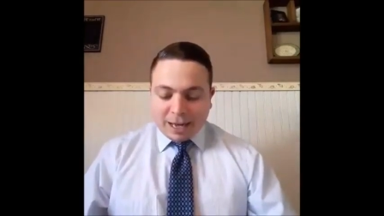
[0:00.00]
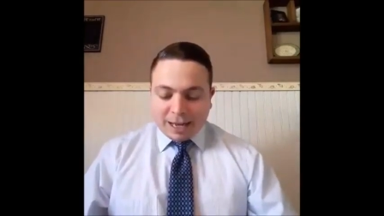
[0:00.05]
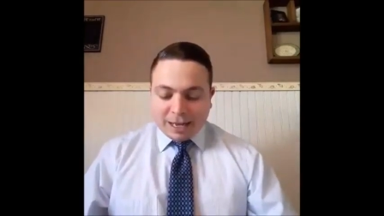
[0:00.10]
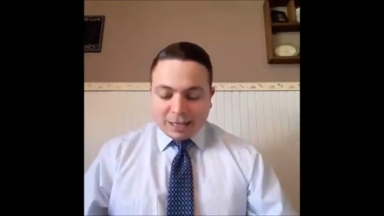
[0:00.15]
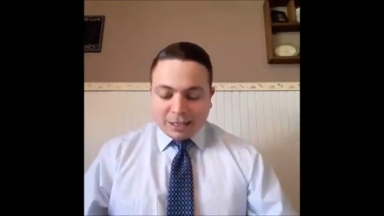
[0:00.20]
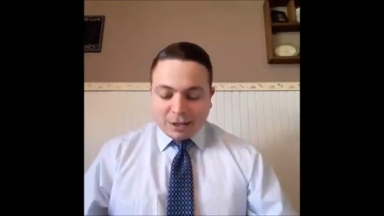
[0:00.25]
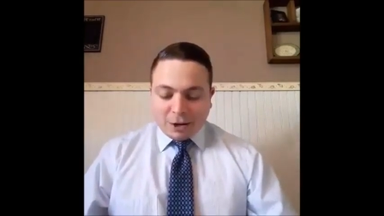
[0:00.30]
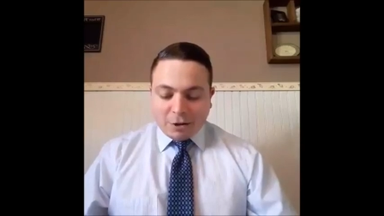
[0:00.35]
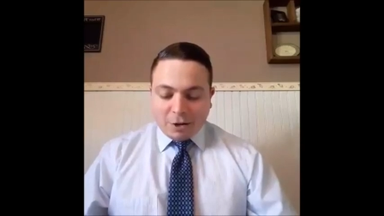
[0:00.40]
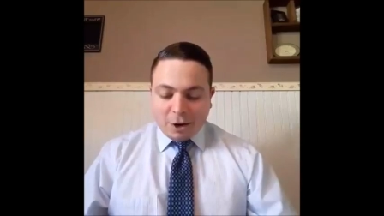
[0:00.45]

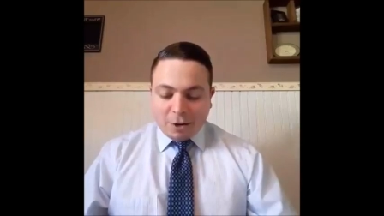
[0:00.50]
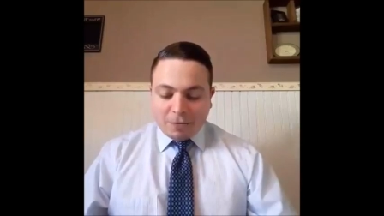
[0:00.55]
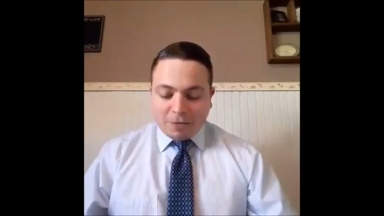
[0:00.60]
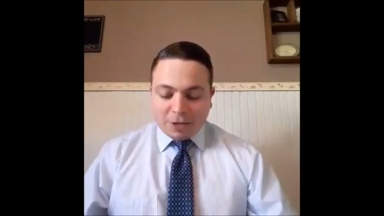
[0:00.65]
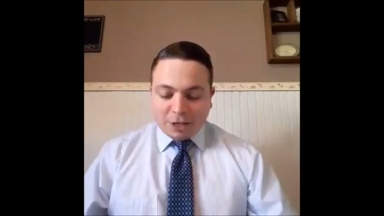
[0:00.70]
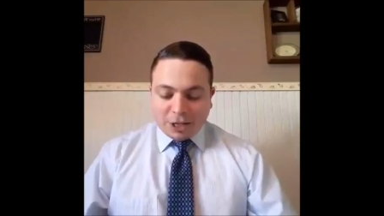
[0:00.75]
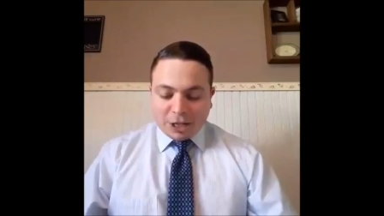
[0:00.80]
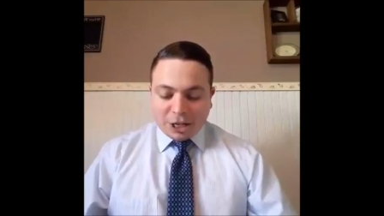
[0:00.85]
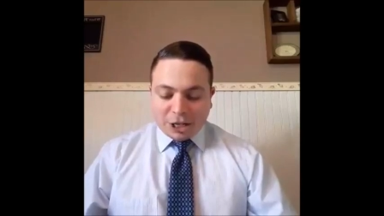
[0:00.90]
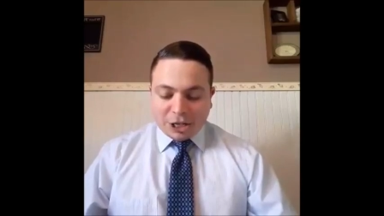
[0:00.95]
Is there no
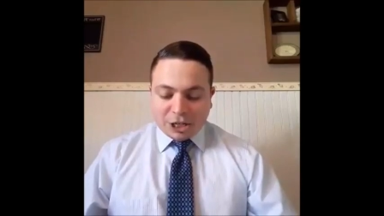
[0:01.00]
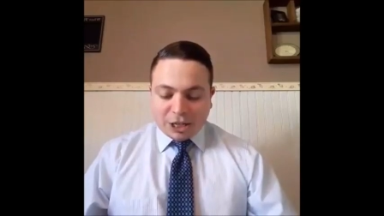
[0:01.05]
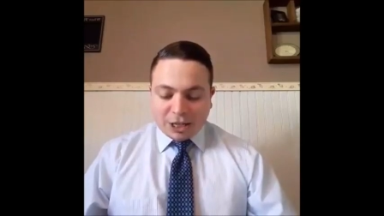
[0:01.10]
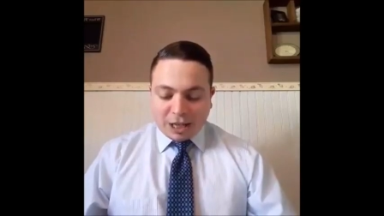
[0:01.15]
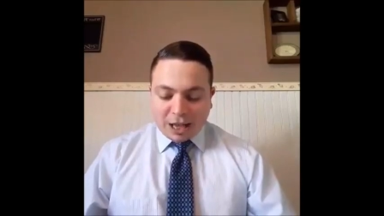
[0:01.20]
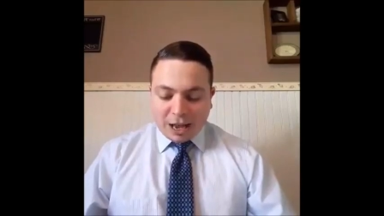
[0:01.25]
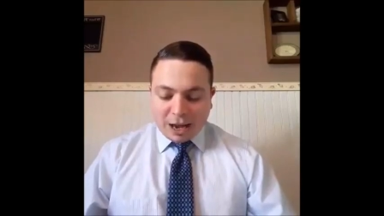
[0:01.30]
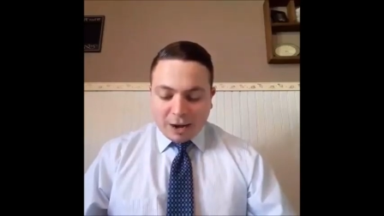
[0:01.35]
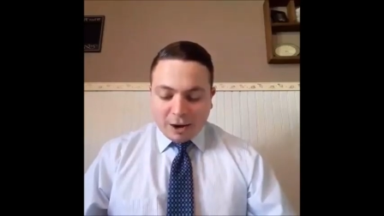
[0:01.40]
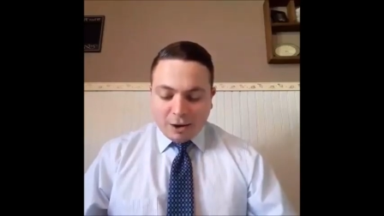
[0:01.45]

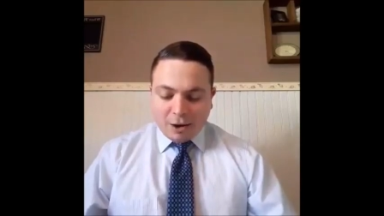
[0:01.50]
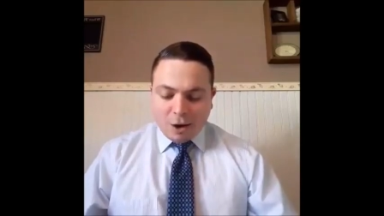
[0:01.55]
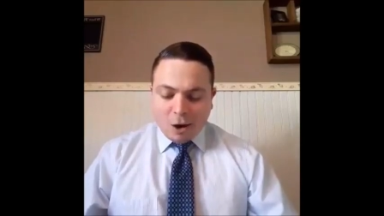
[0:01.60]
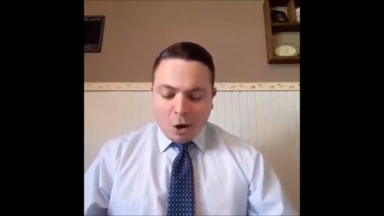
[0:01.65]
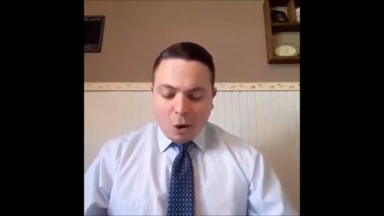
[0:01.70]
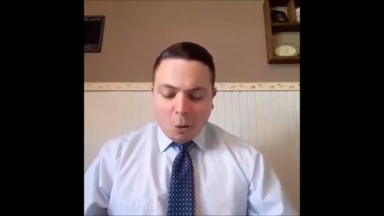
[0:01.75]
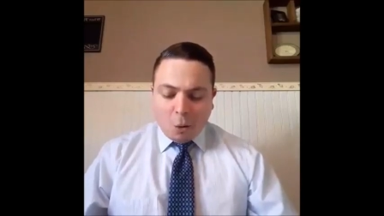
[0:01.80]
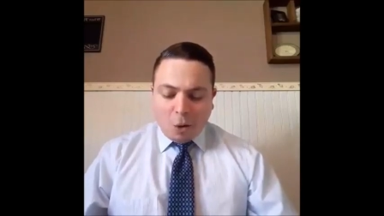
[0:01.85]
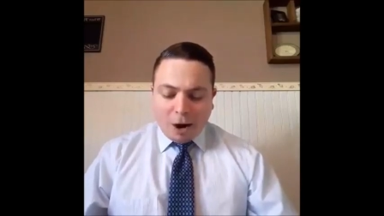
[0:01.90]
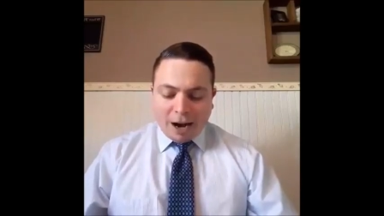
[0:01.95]
physician there?
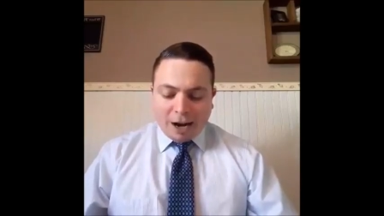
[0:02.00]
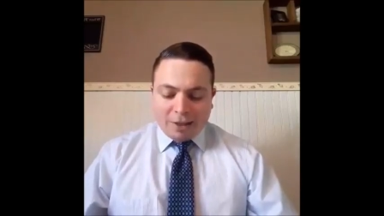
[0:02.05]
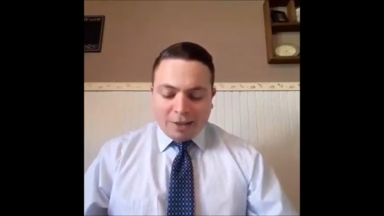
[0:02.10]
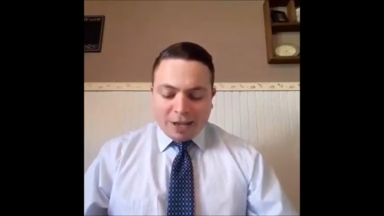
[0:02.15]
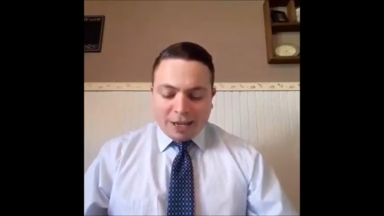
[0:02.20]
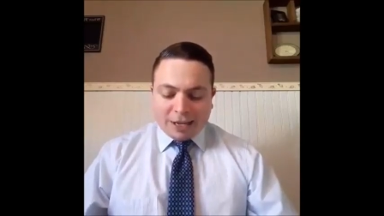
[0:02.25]
Why